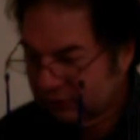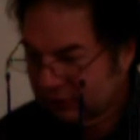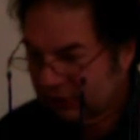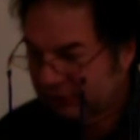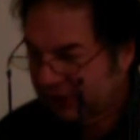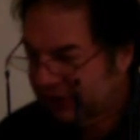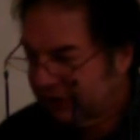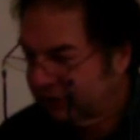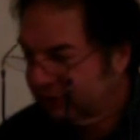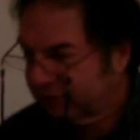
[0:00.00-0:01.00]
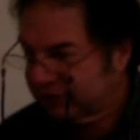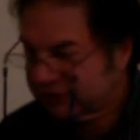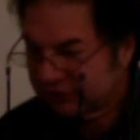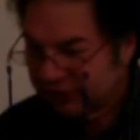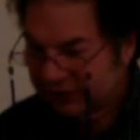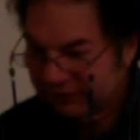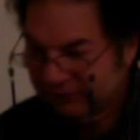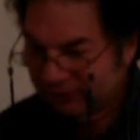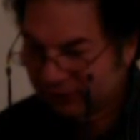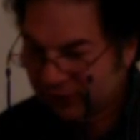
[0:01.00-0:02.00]
I'm not getting the print screen.
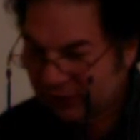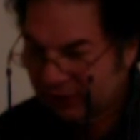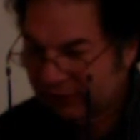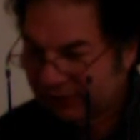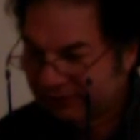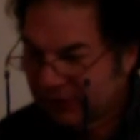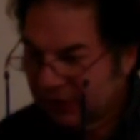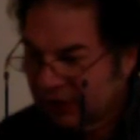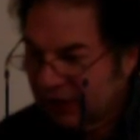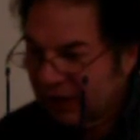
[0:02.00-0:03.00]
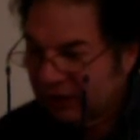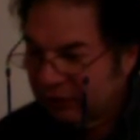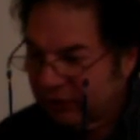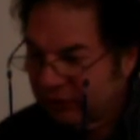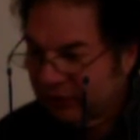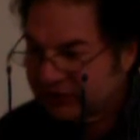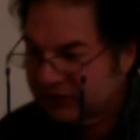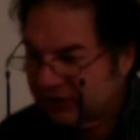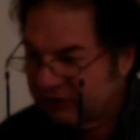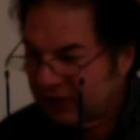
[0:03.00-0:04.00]
All right. I don't want to waste any
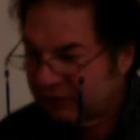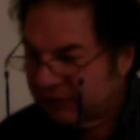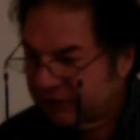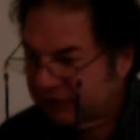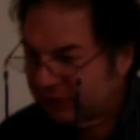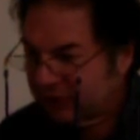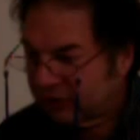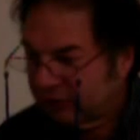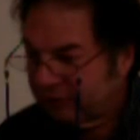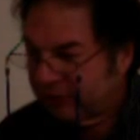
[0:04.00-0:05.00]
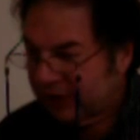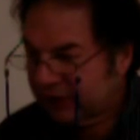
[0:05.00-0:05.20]
time with this. I'm going to go back